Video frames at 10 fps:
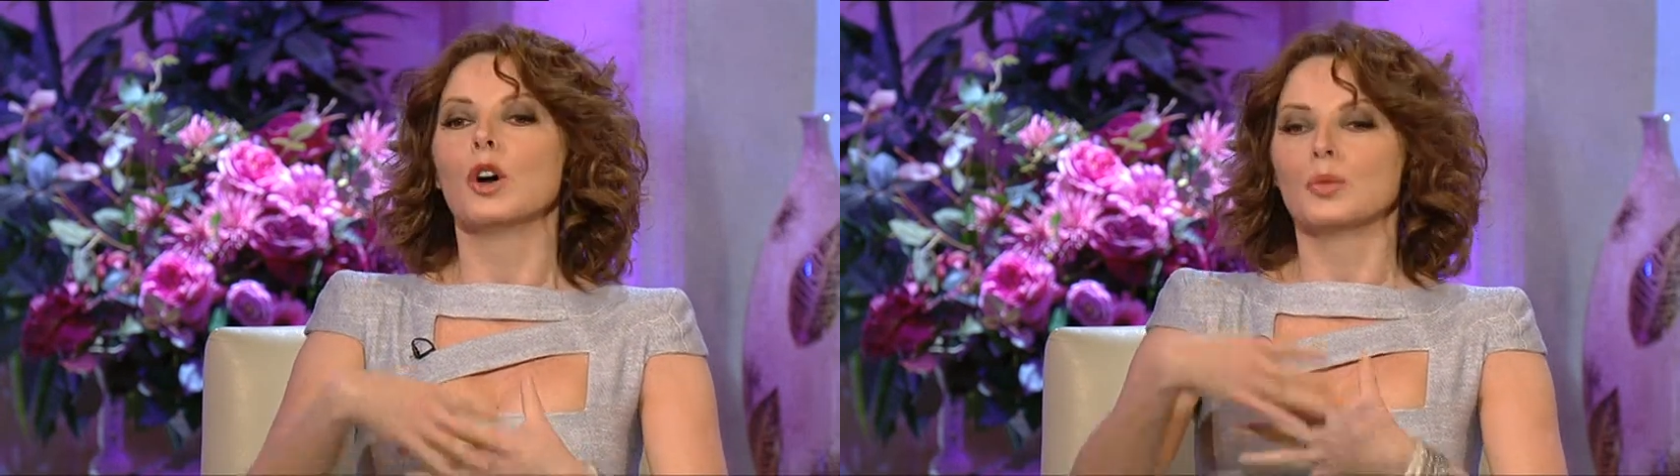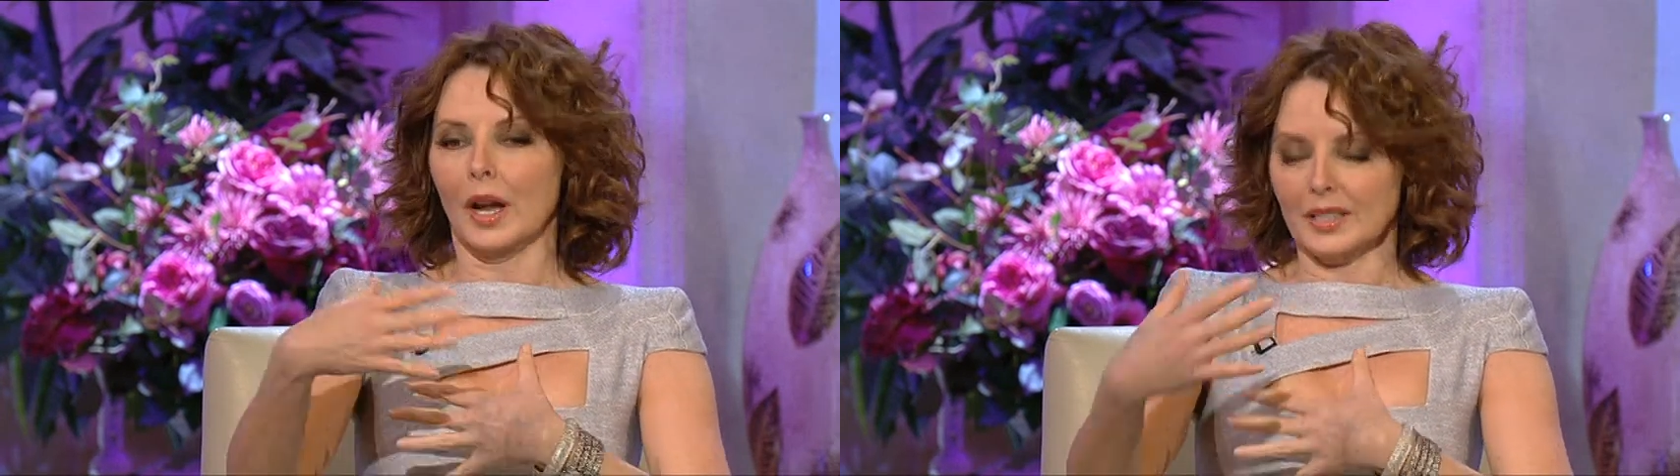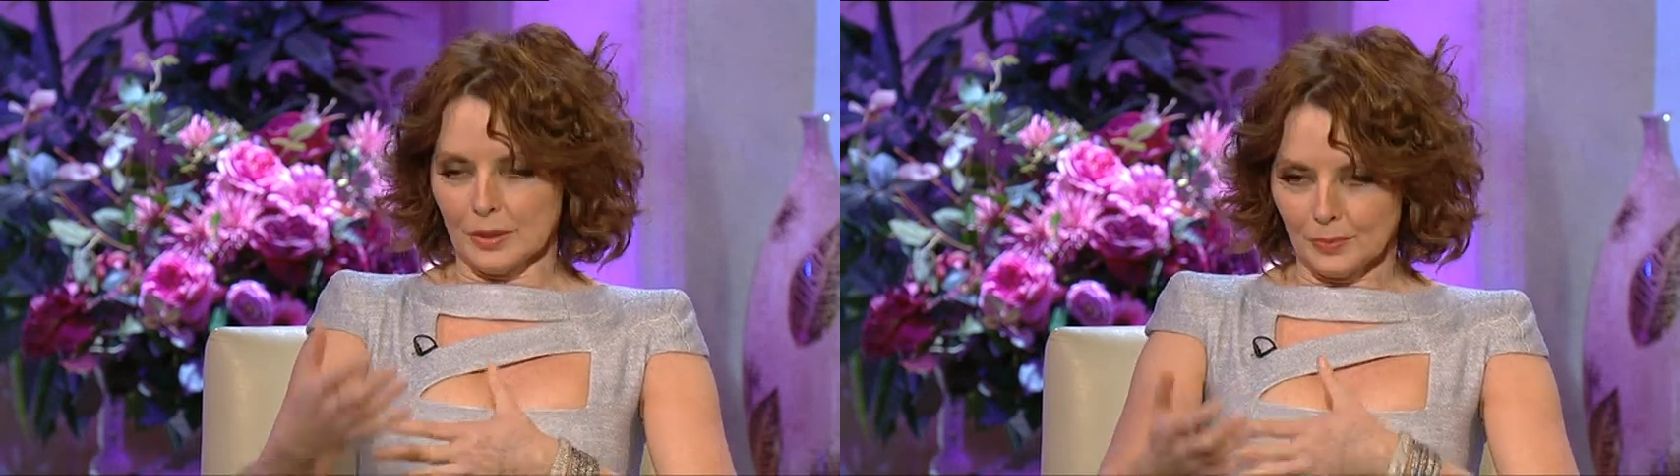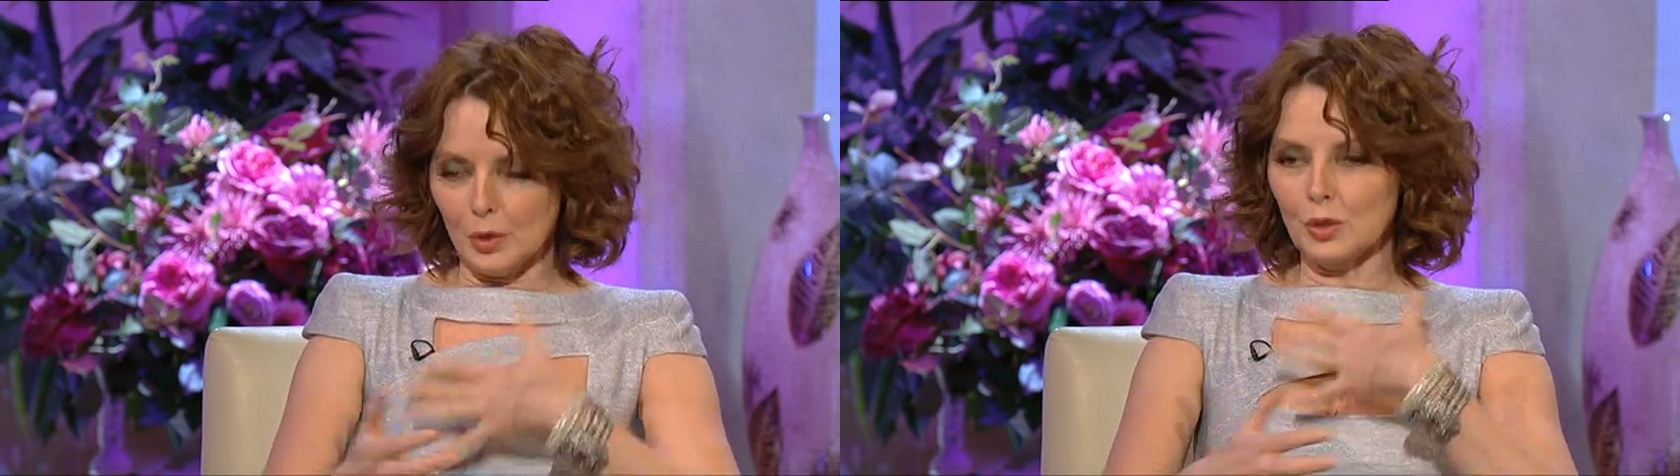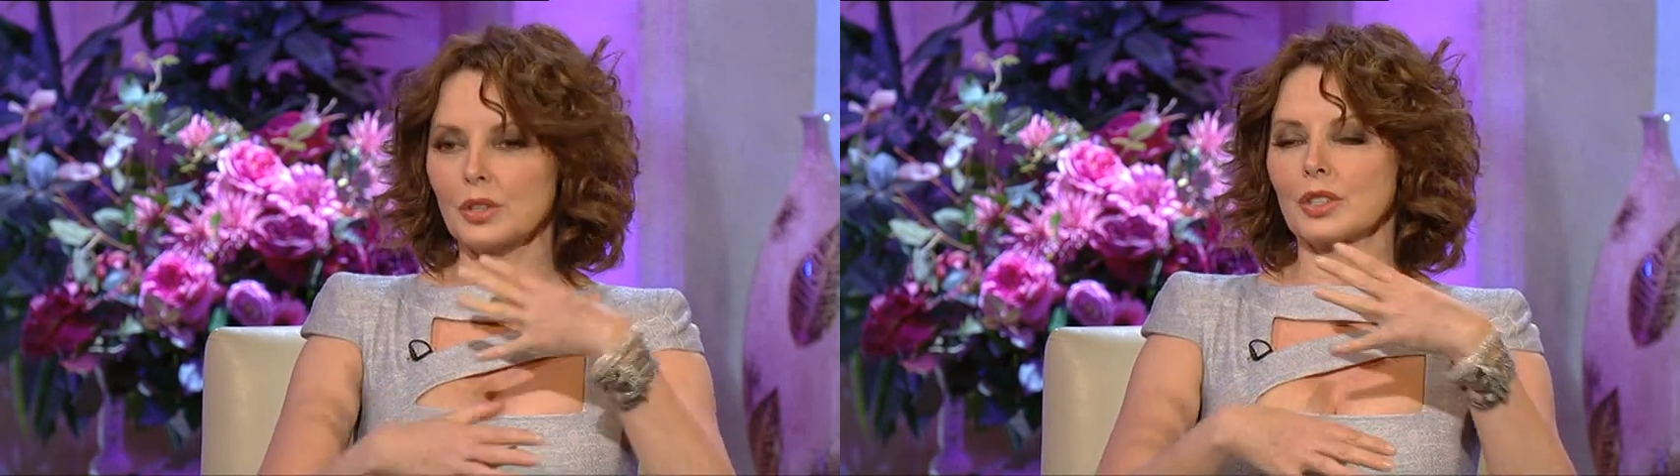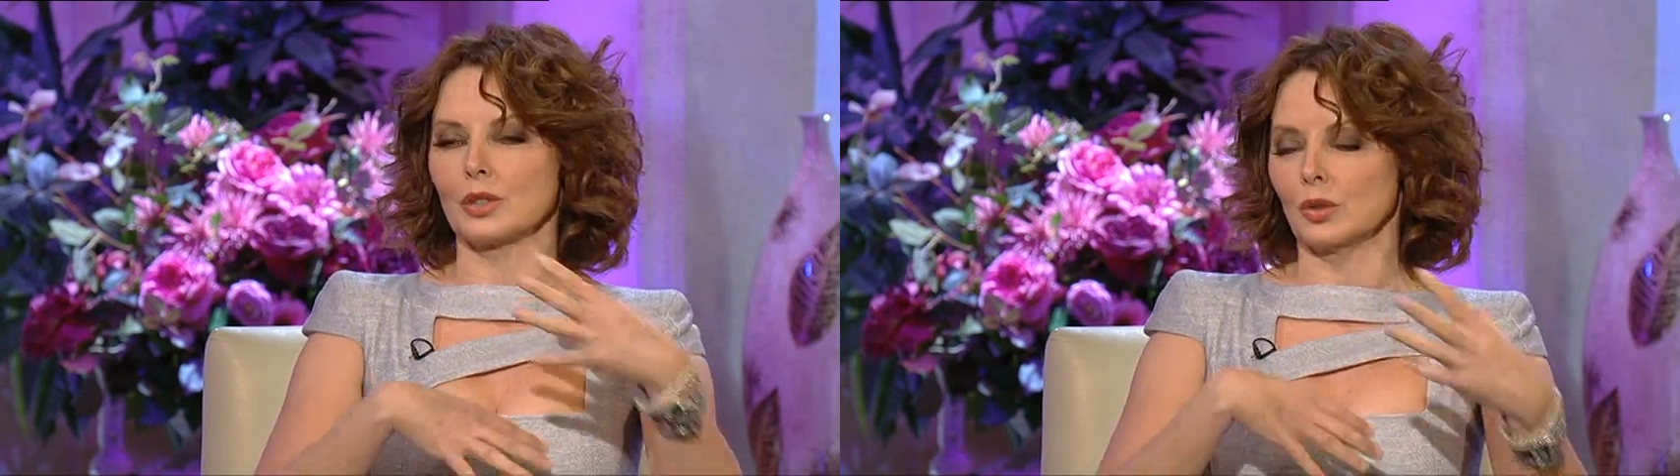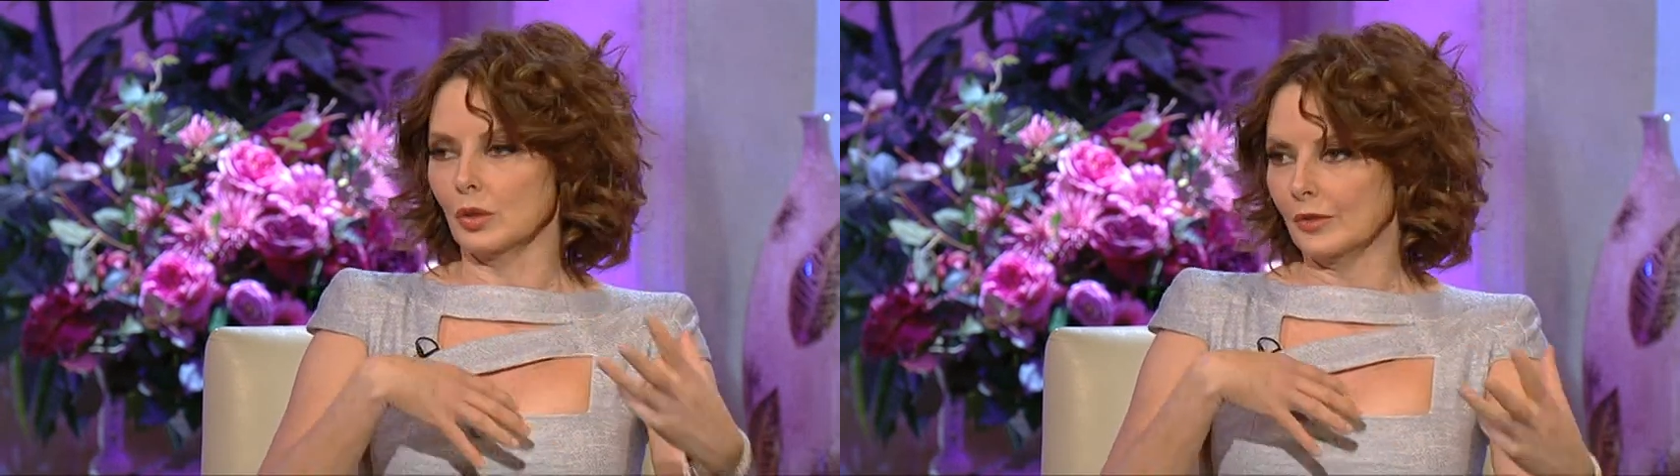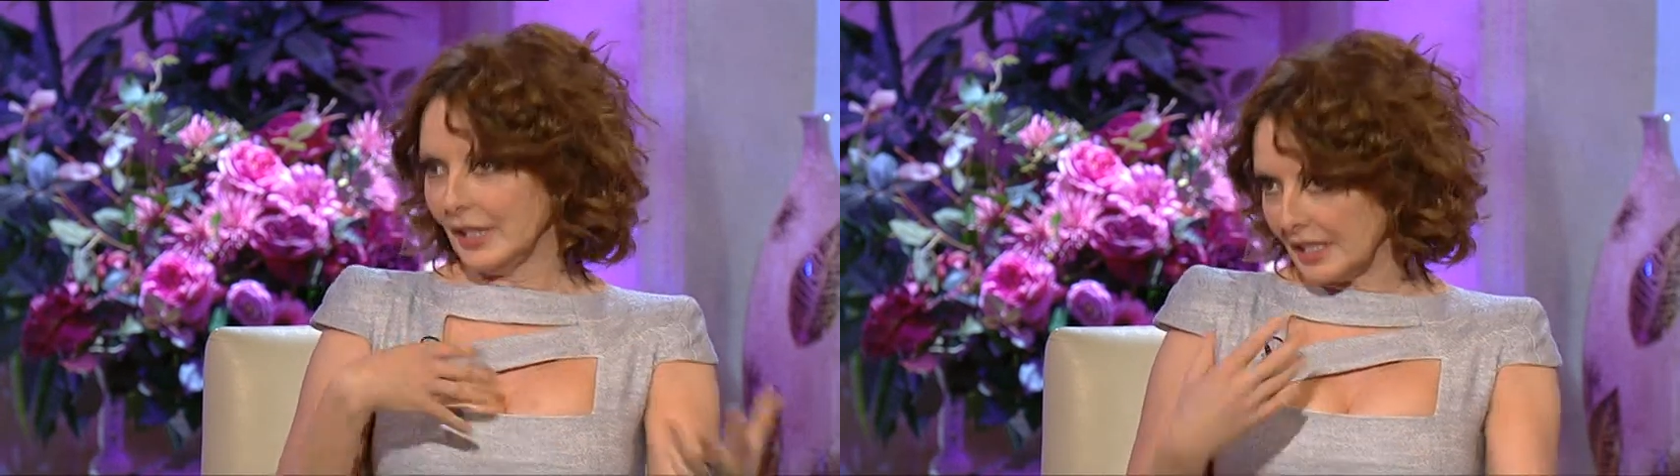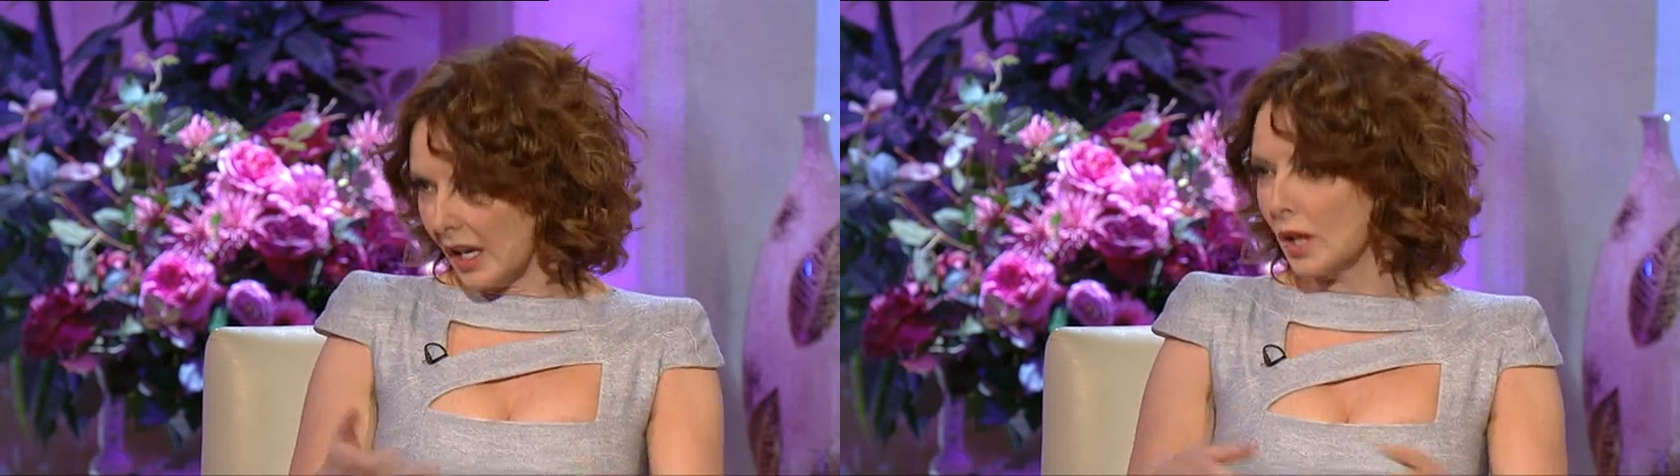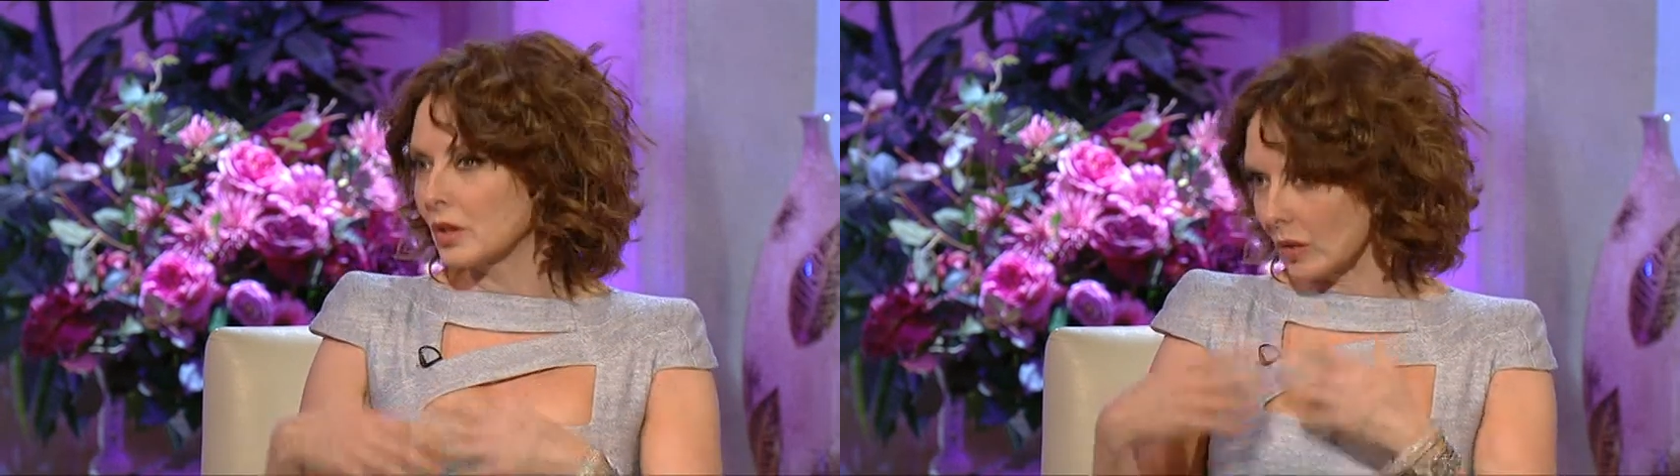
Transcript: writing books or videos